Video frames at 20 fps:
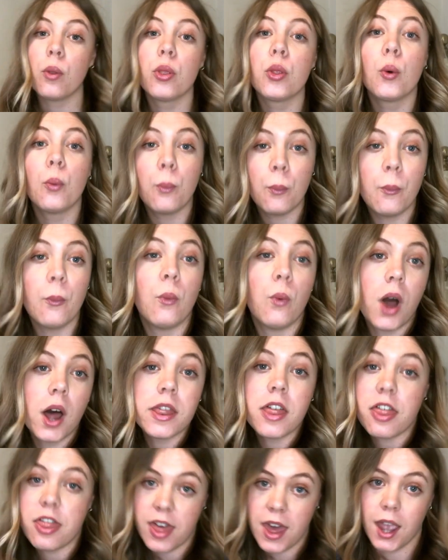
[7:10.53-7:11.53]
The other
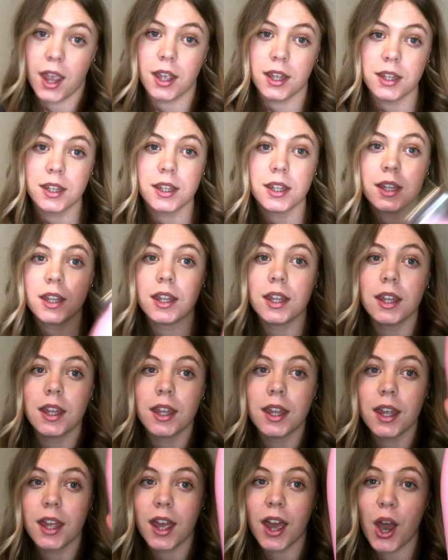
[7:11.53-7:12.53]
thing,
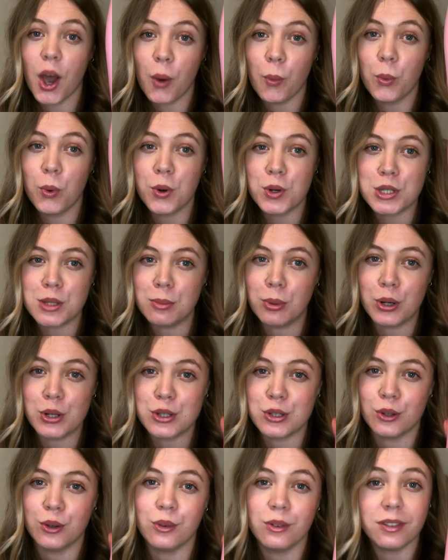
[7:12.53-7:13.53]
a water
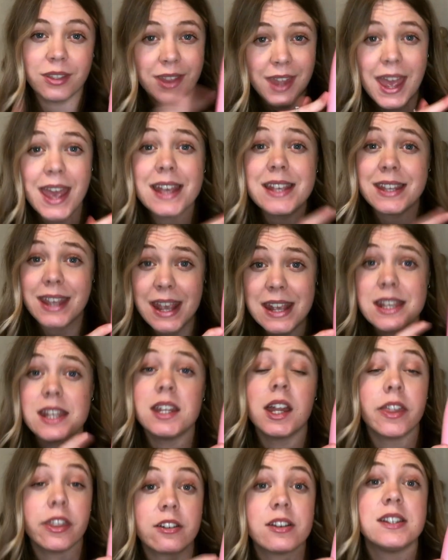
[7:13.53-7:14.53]
bottle. This is
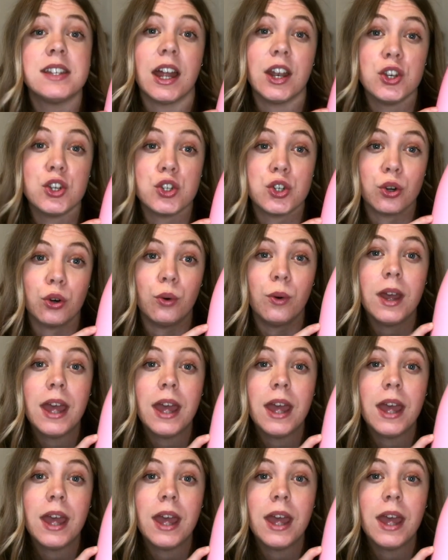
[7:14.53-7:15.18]
another essential.